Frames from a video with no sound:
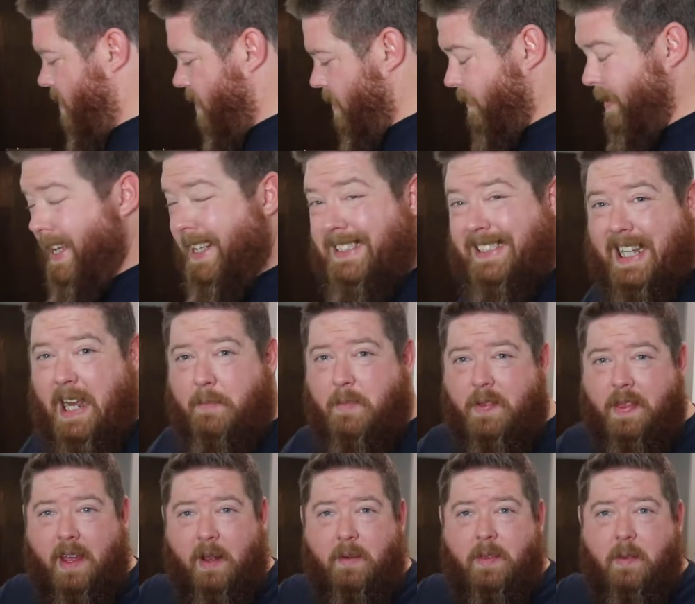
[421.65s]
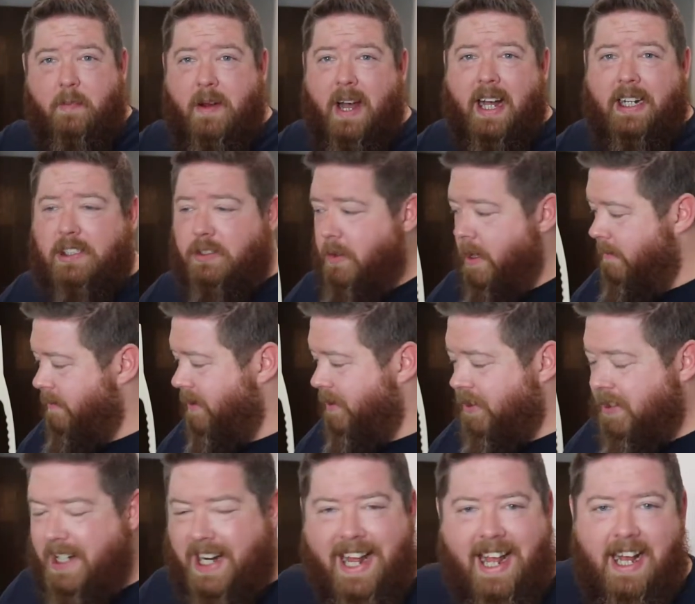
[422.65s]
Okay, same thing with the bok choy. We're
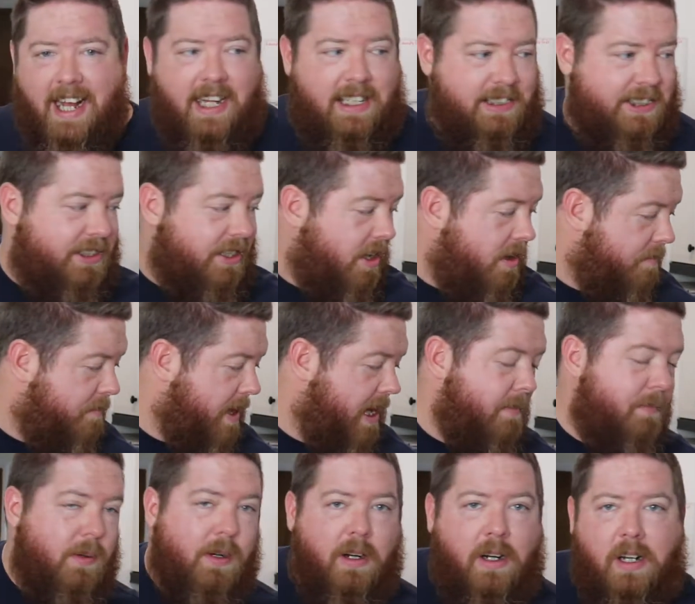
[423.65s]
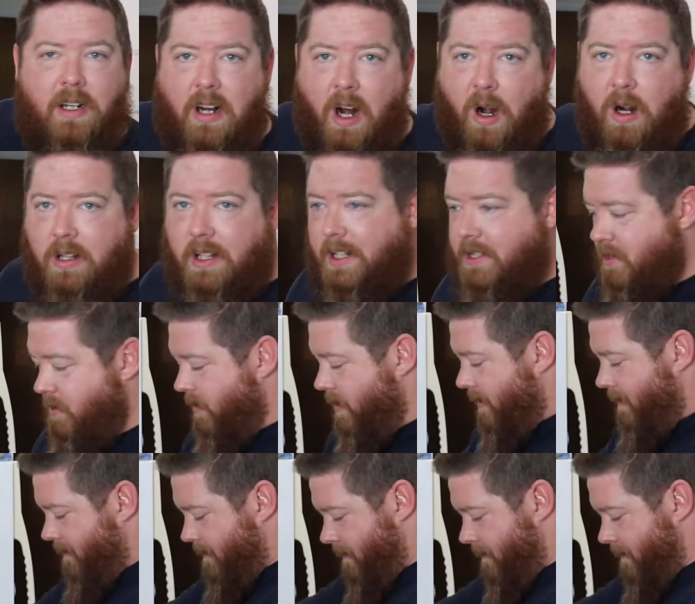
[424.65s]
just gonna add salt, pepper, garlic to it.